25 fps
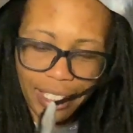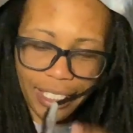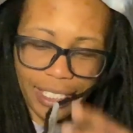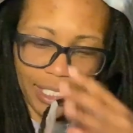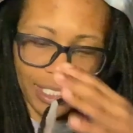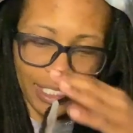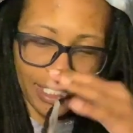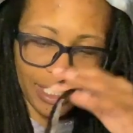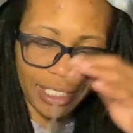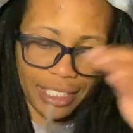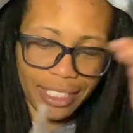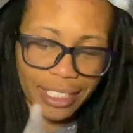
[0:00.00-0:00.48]

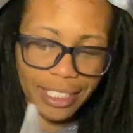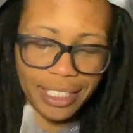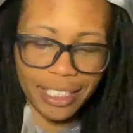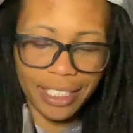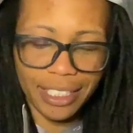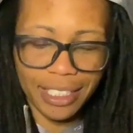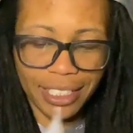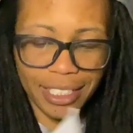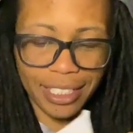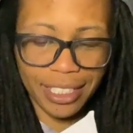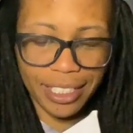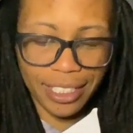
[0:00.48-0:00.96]
It's
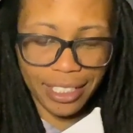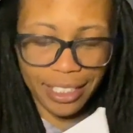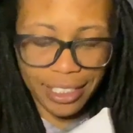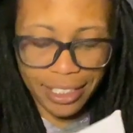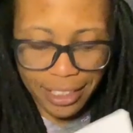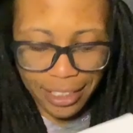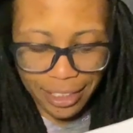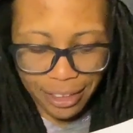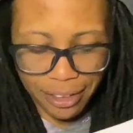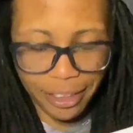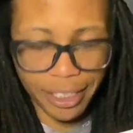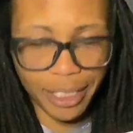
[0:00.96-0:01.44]

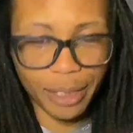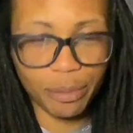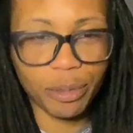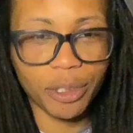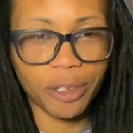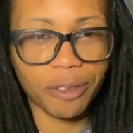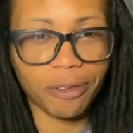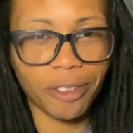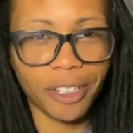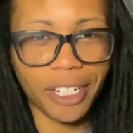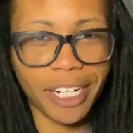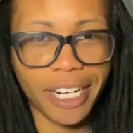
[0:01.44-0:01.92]
the grapes
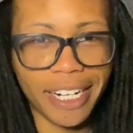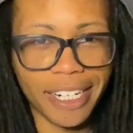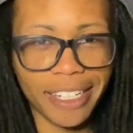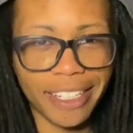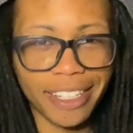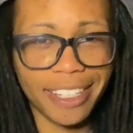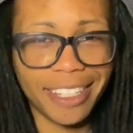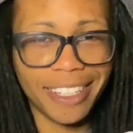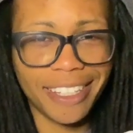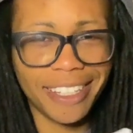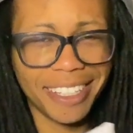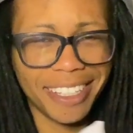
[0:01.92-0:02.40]
of
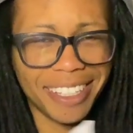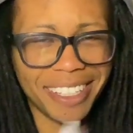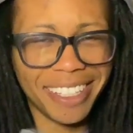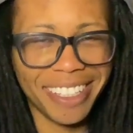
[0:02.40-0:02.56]
wrath.